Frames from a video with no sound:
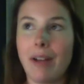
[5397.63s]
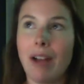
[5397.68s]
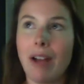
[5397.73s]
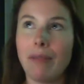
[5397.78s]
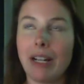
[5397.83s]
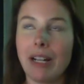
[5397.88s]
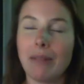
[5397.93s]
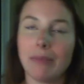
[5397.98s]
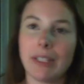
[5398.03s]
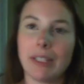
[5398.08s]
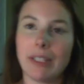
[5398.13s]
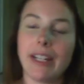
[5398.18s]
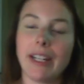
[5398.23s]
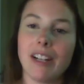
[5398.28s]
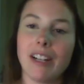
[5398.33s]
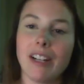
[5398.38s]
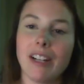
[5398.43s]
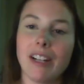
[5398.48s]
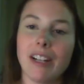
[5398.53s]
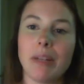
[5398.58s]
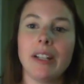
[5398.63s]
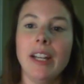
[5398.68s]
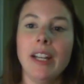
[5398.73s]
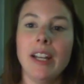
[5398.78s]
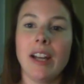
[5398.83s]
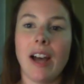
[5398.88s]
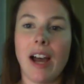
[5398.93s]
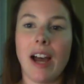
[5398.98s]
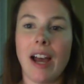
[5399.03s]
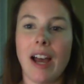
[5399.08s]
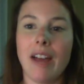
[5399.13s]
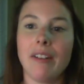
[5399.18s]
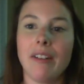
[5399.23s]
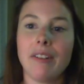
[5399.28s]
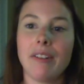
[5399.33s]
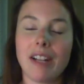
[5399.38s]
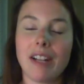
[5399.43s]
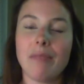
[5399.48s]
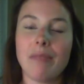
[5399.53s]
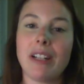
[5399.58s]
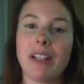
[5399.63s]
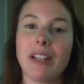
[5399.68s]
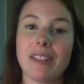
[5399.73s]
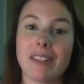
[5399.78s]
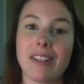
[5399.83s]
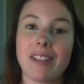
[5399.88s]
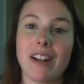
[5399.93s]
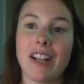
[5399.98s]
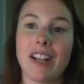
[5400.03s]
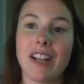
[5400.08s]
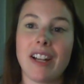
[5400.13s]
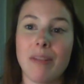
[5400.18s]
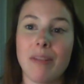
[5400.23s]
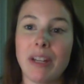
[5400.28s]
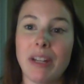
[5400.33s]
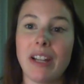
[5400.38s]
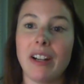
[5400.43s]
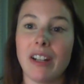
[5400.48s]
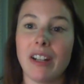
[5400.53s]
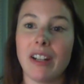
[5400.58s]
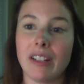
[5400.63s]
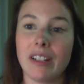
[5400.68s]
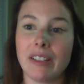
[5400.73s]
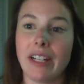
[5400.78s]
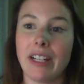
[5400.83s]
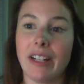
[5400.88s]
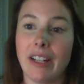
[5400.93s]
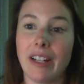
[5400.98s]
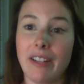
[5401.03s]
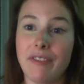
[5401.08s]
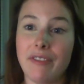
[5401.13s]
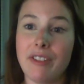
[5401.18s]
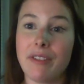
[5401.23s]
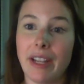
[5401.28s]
I'm rambling here, but I would recommend starting a bit earlier if you